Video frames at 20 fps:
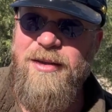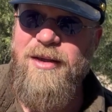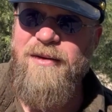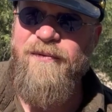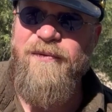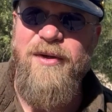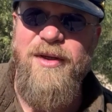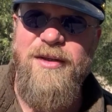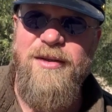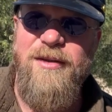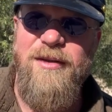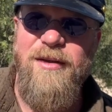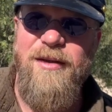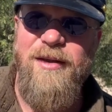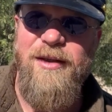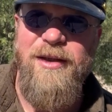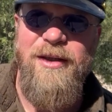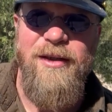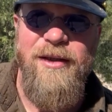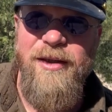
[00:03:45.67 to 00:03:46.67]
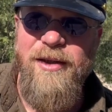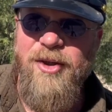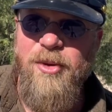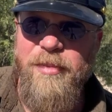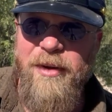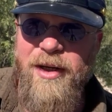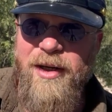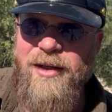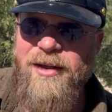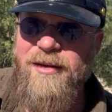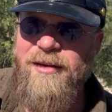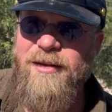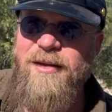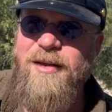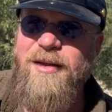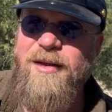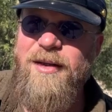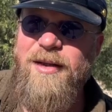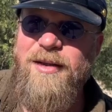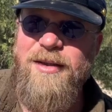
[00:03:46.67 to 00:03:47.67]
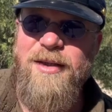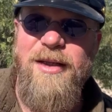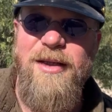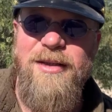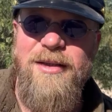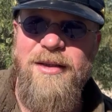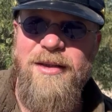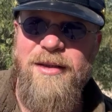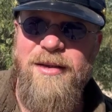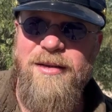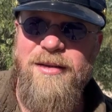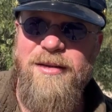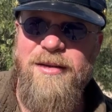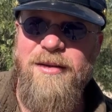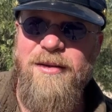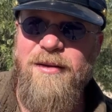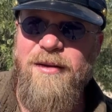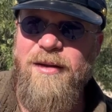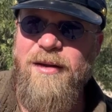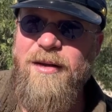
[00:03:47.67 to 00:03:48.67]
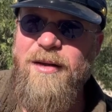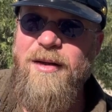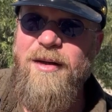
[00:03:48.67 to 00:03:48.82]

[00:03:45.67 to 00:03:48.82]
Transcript: It fits cleanly in your pocket. It's easy to conceal.